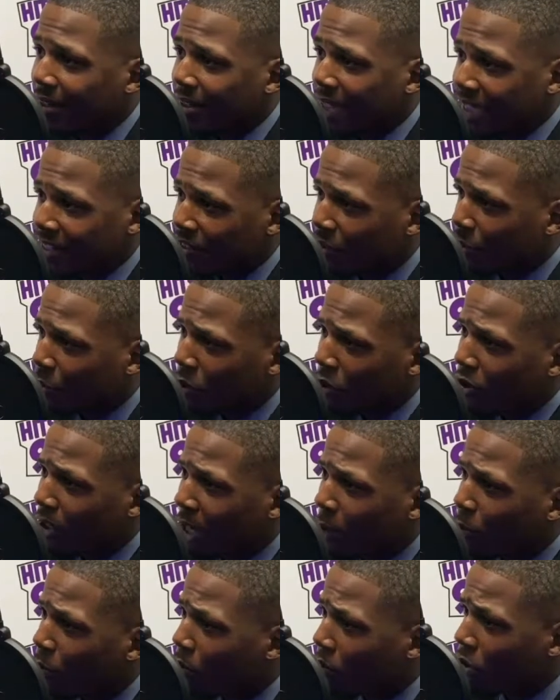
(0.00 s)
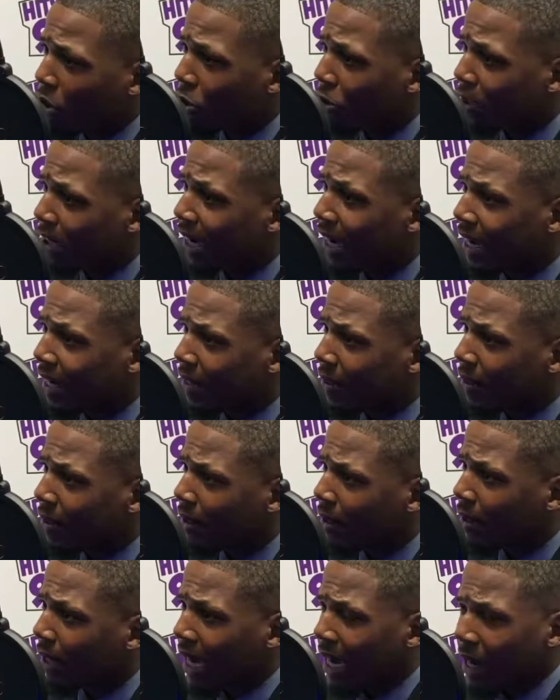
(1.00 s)
That's the world I want to create.
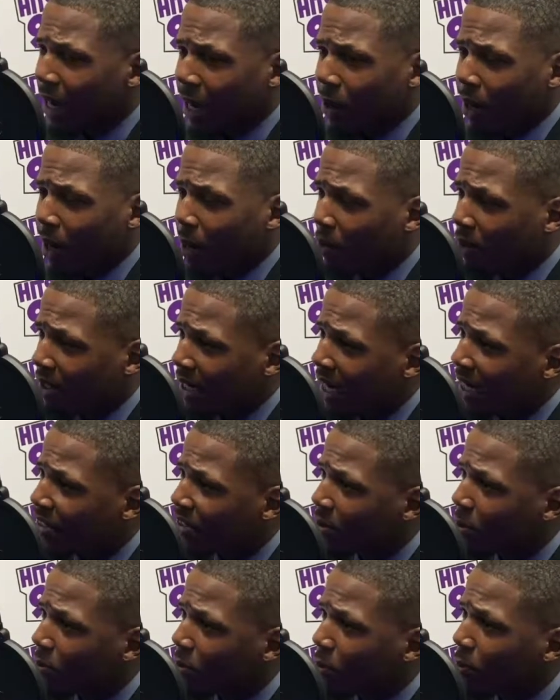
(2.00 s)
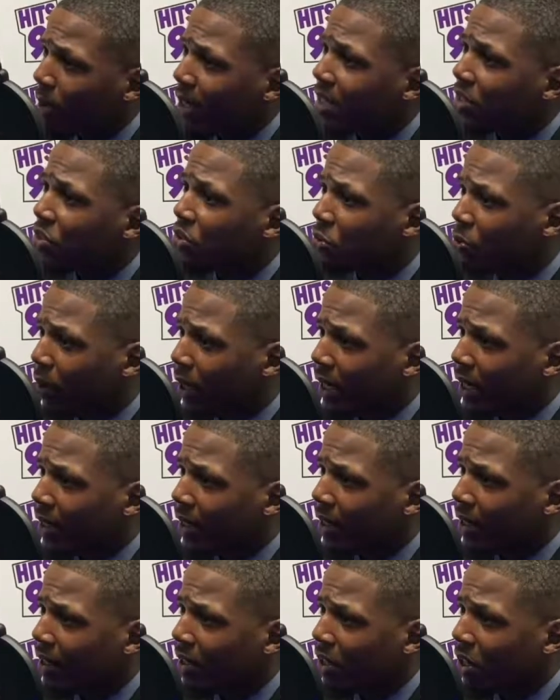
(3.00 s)
I would like to
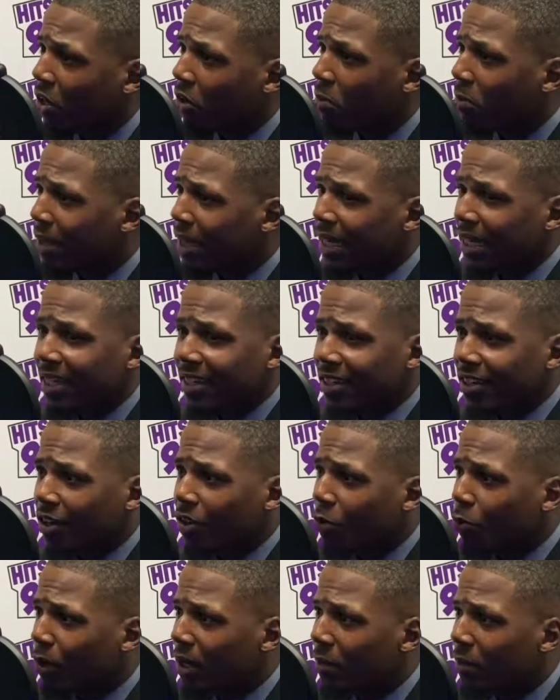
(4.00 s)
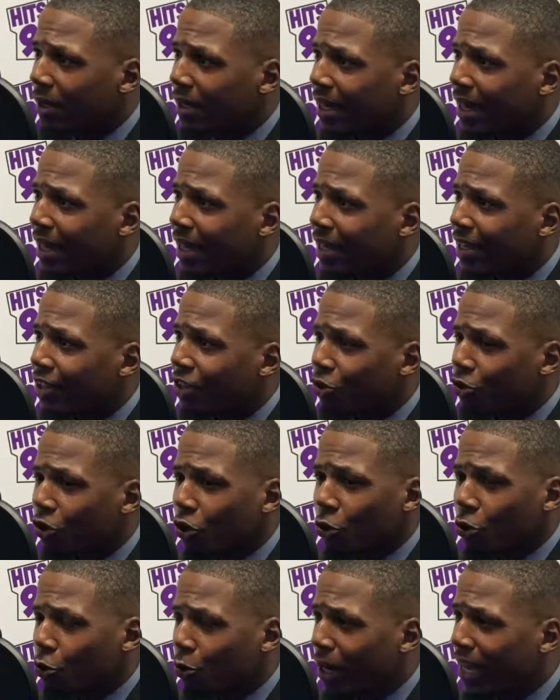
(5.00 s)
perpetuate young men and young women. You
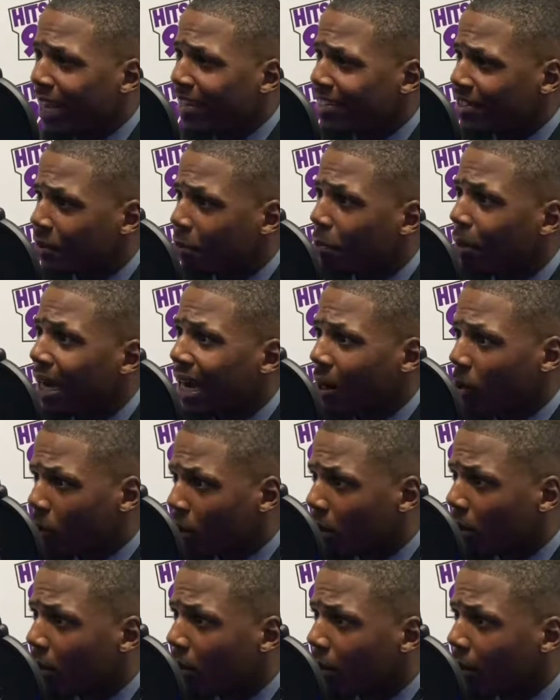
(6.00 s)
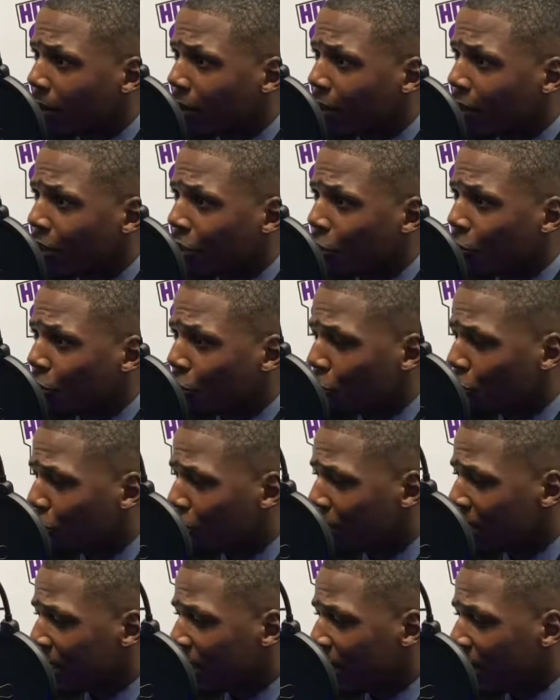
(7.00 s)
know who has the power? You
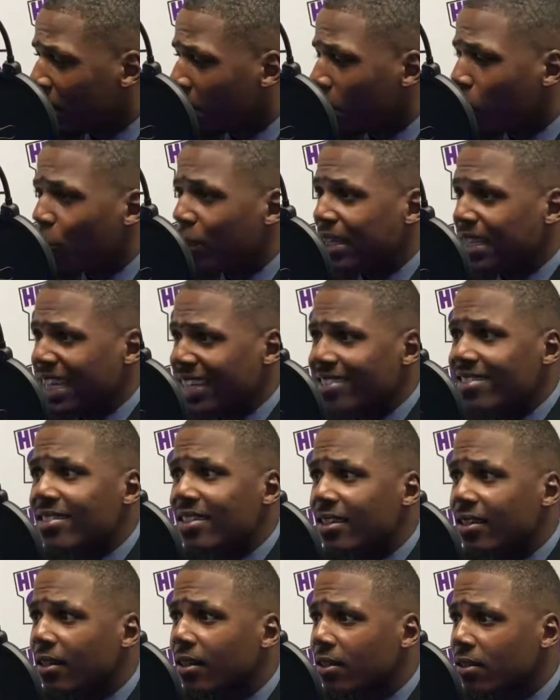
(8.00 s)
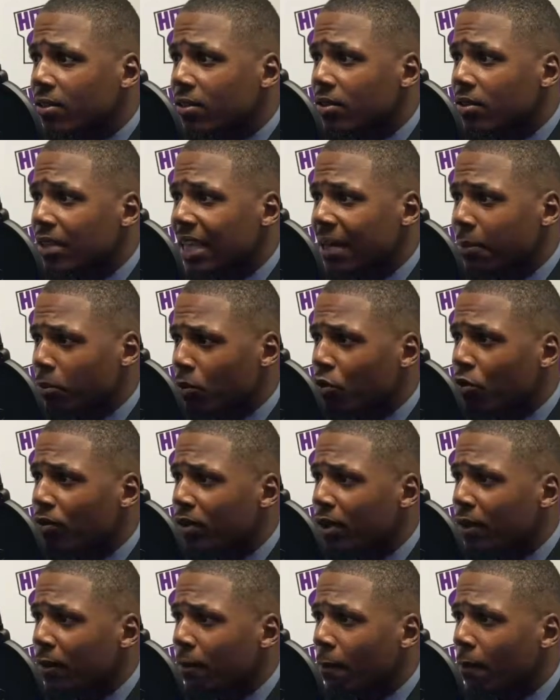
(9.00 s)
see When They See Us, that
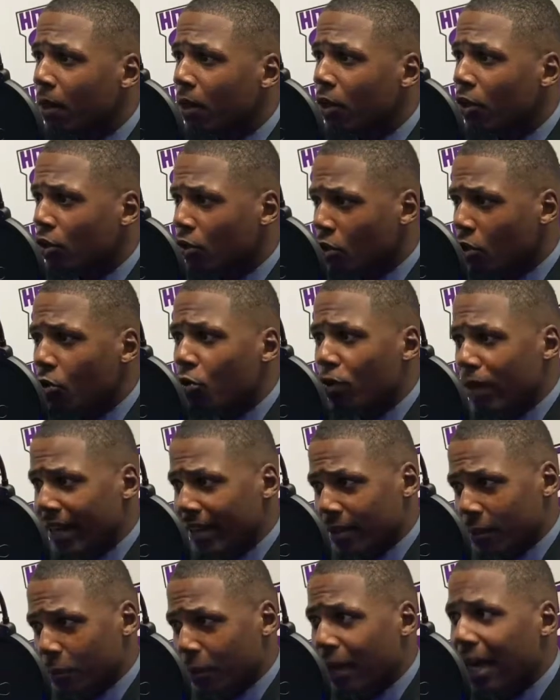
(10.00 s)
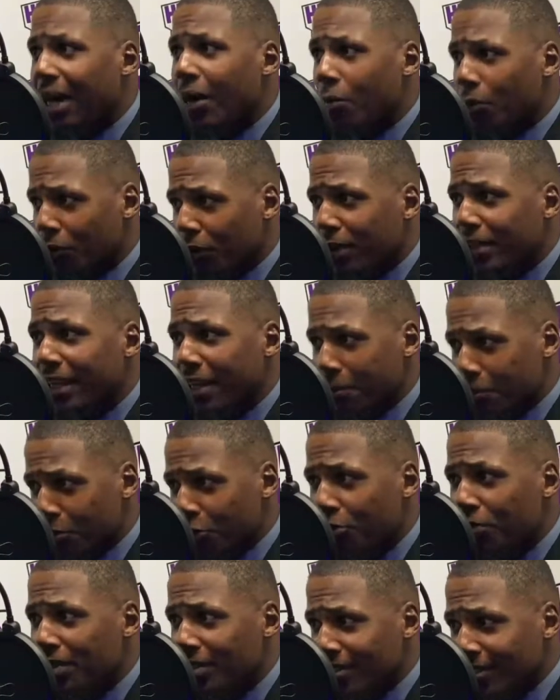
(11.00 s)
movie? You know who had the power in that
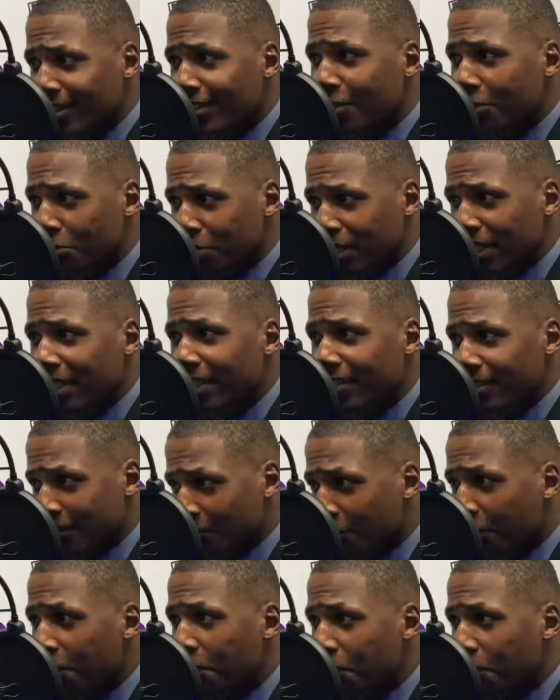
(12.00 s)
movie to send those kids home?